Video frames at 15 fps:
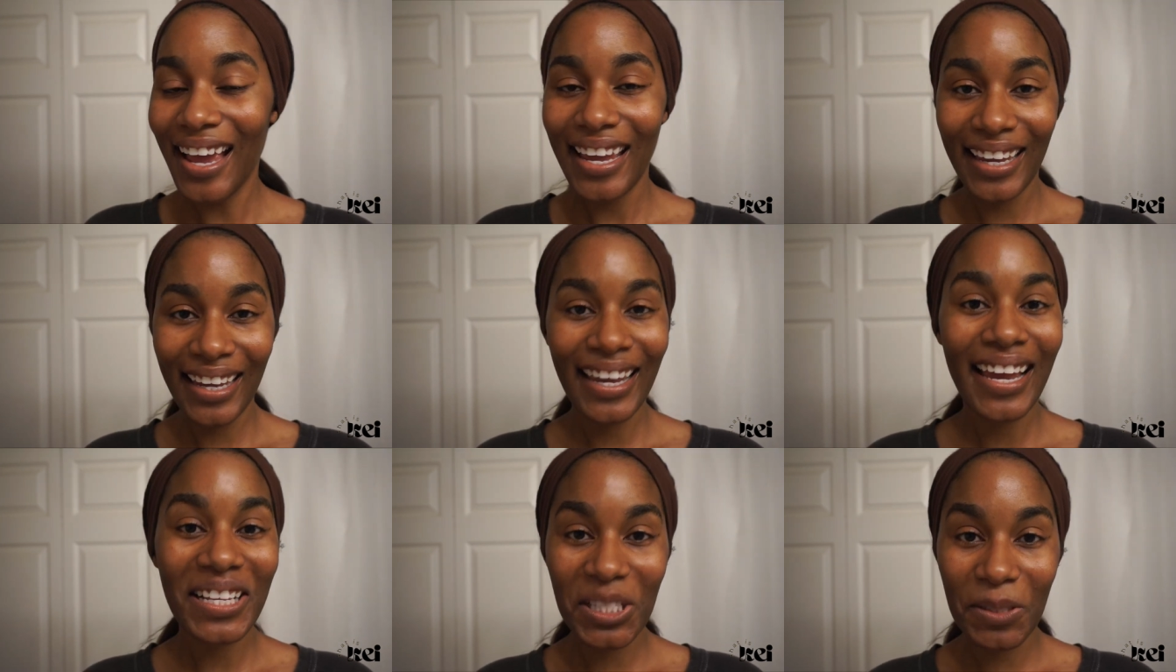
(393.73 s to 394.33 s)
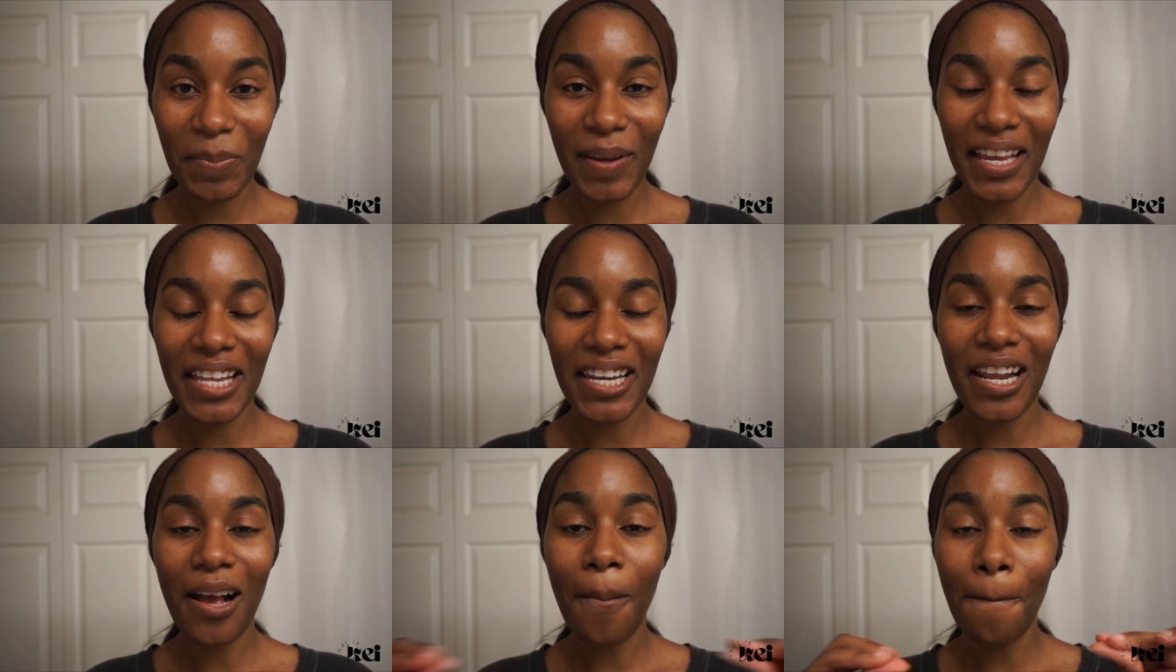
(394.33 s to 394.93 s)
It has
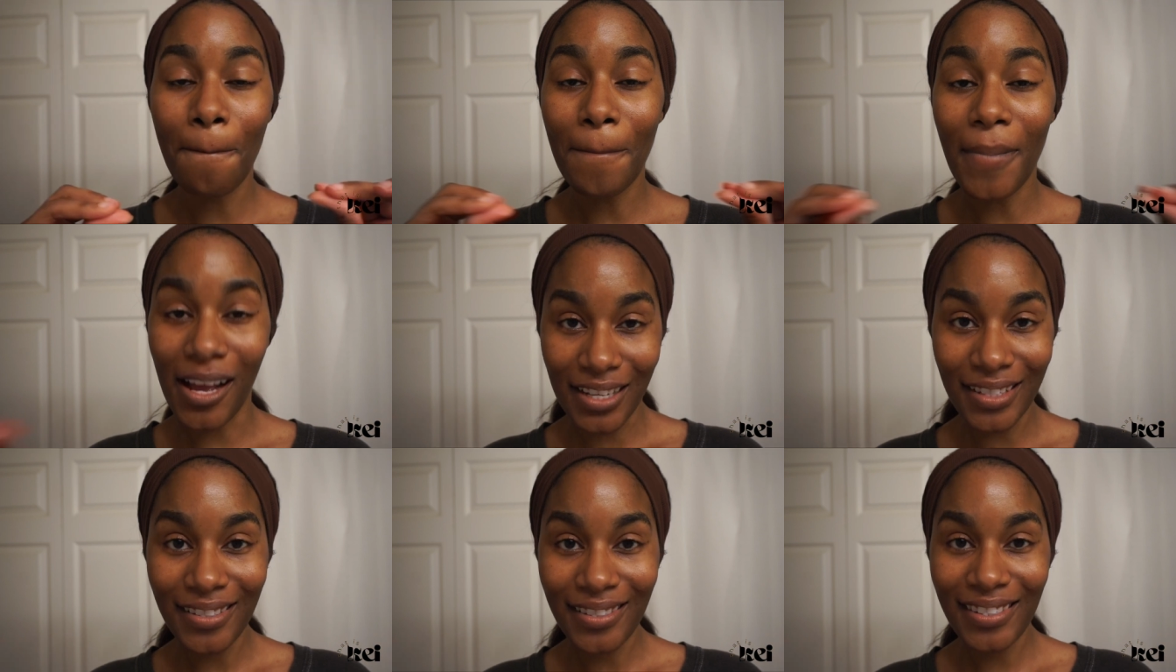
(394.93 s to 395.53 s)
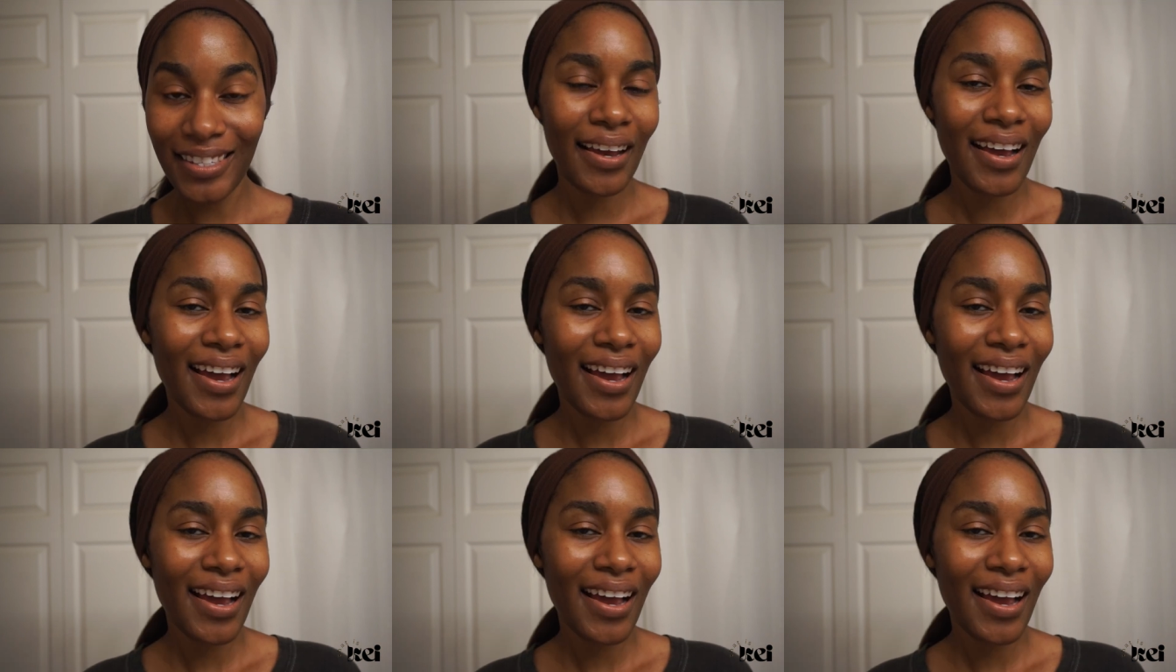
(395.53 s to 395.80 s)
been months.